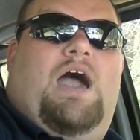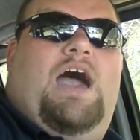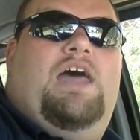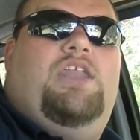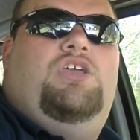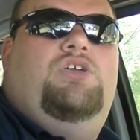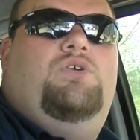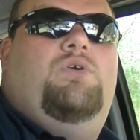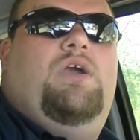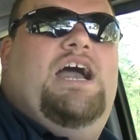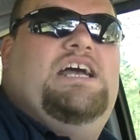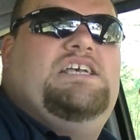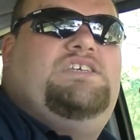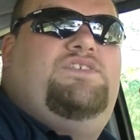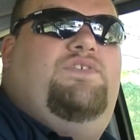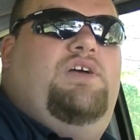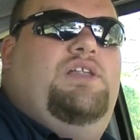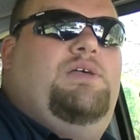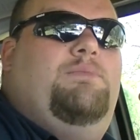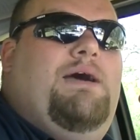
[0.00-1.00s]
do you
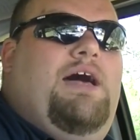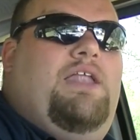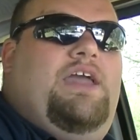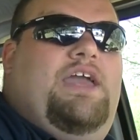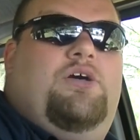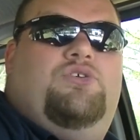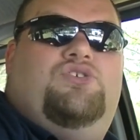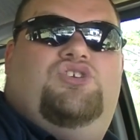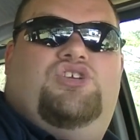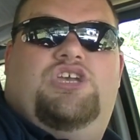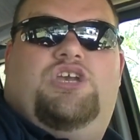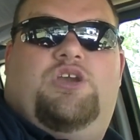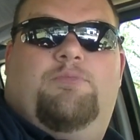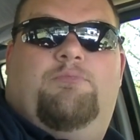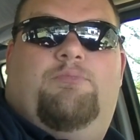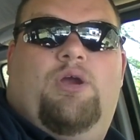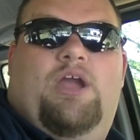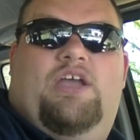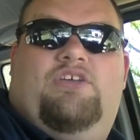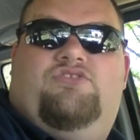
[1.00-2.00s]
guys feel about LG
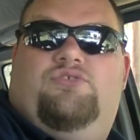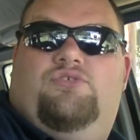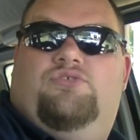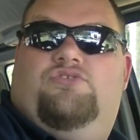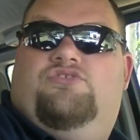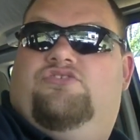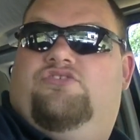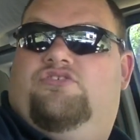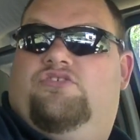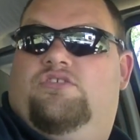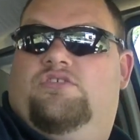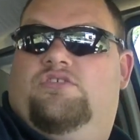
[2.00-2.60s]
compressors?